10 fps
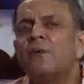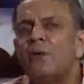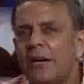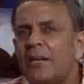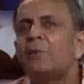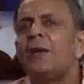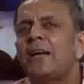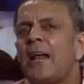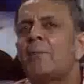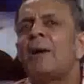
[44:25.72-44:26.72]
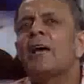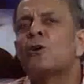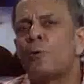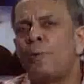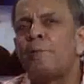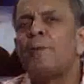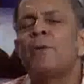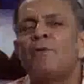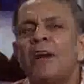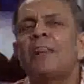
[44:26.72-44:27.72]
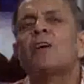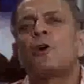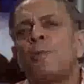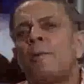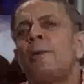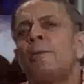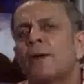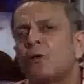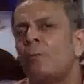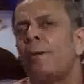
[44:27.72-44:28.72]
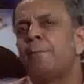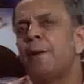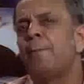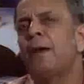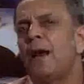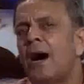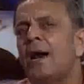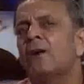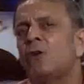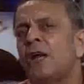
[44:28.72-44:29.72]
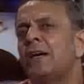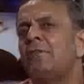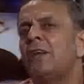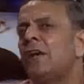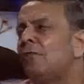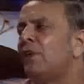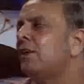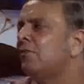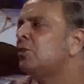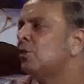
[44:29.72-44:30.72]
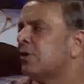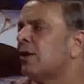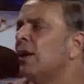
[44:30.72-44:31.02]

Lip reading: It is being done up by a group of people. What is a group of people? Group of people are collectivity of individuals.